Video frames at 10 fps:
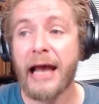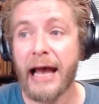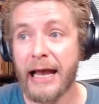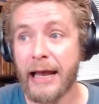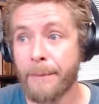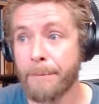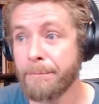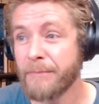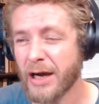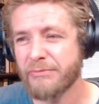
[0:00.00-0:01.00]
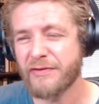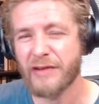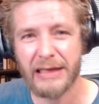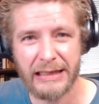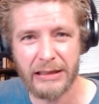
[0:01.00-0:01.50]
I'm
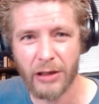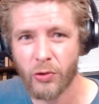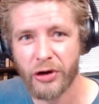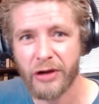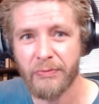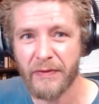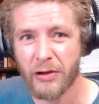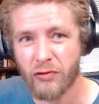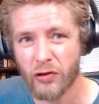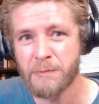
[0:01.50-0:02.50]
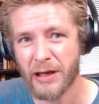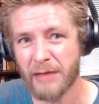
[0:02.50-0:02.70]
slightly lower on him than the group, but I'm